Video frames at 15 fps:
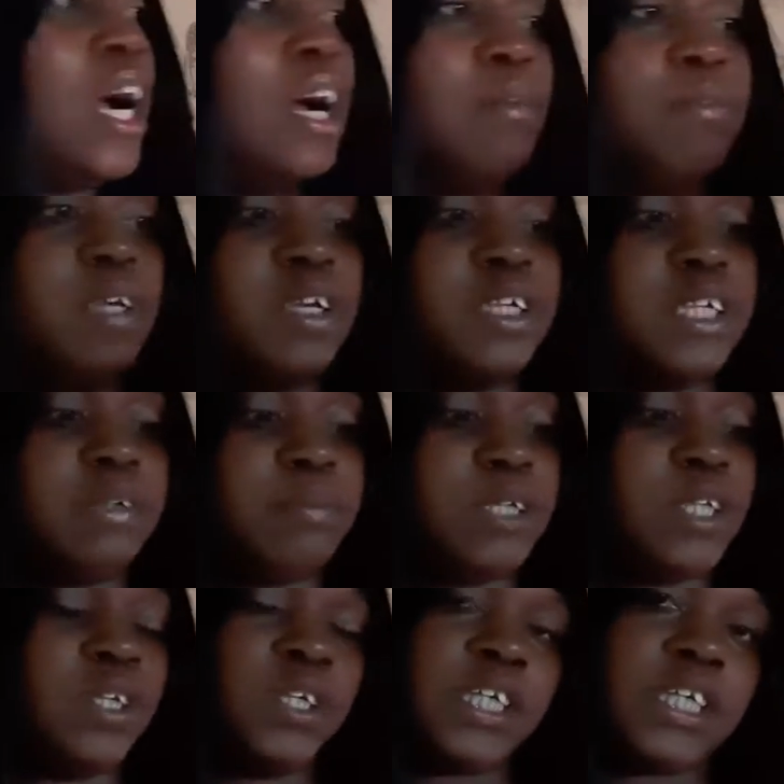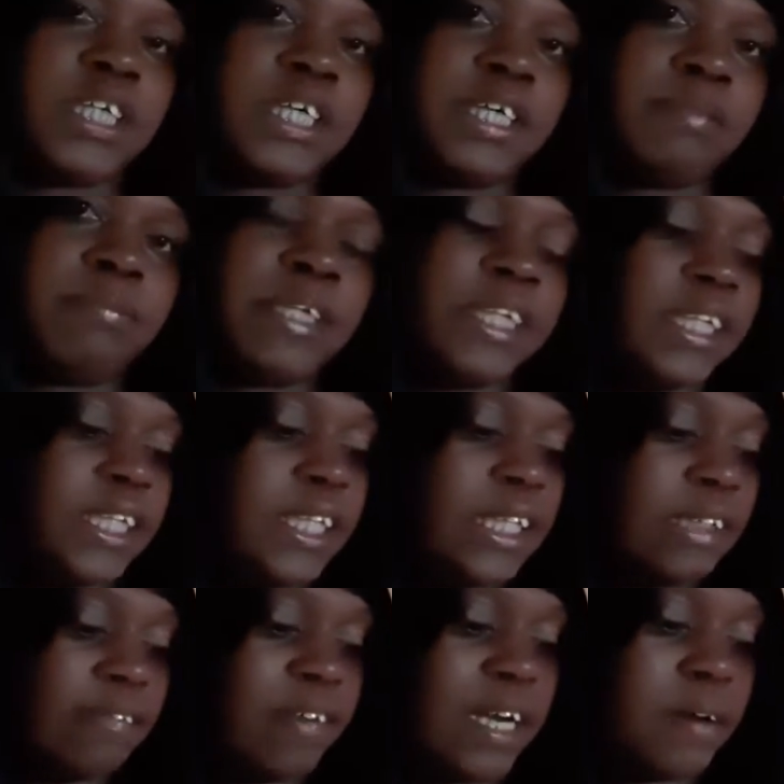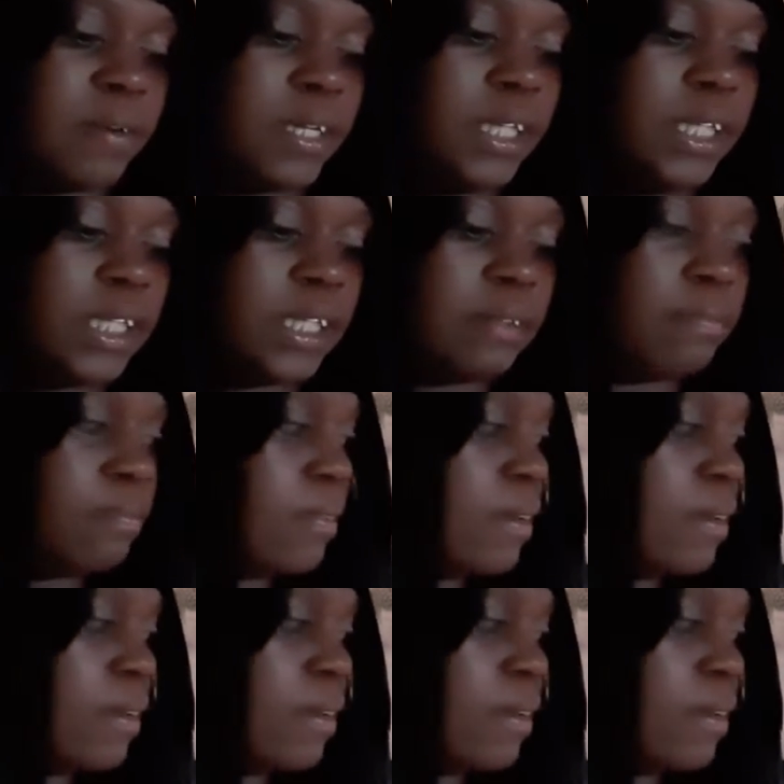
I'm going to be using hibiscus flowers